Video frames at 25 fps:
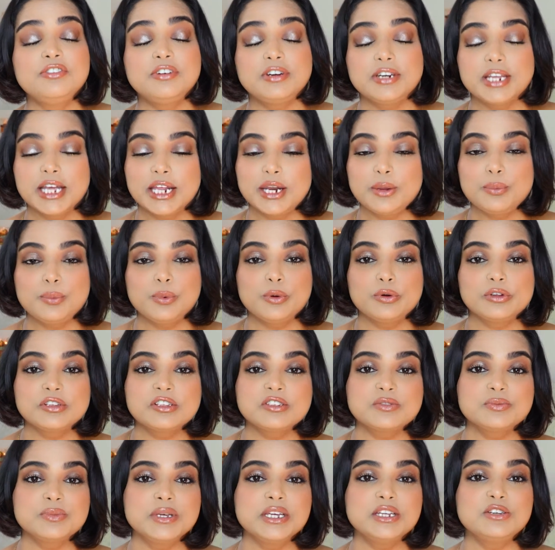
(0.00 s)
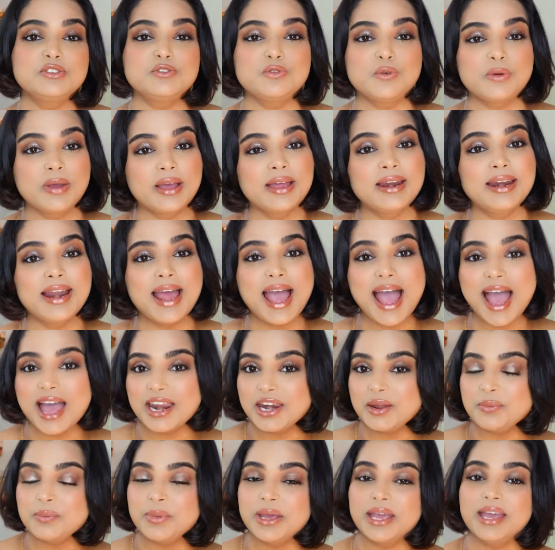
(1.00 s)
teleports me to an
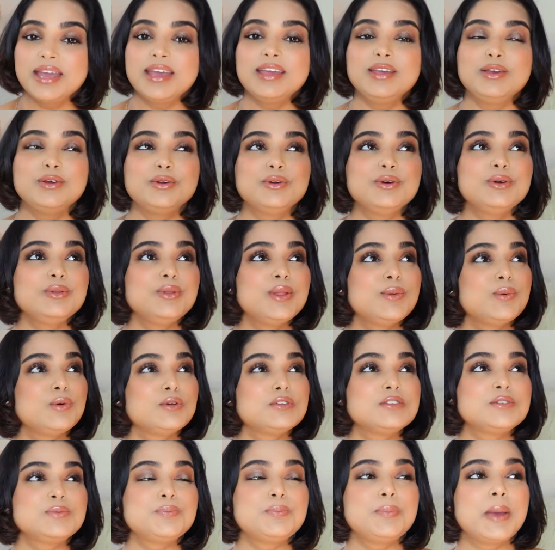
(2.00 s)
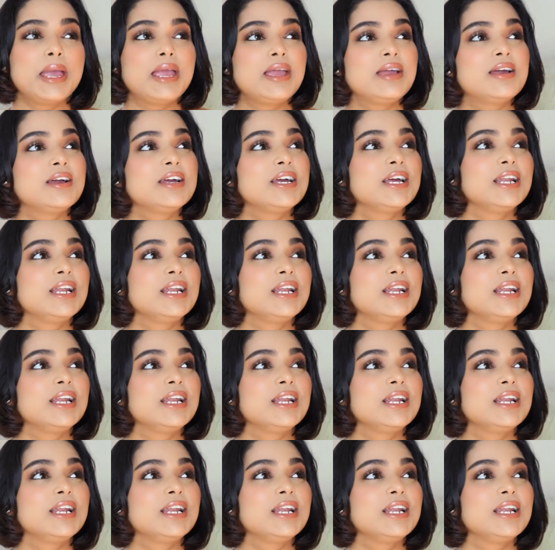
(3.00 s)
anime, you know, those pink,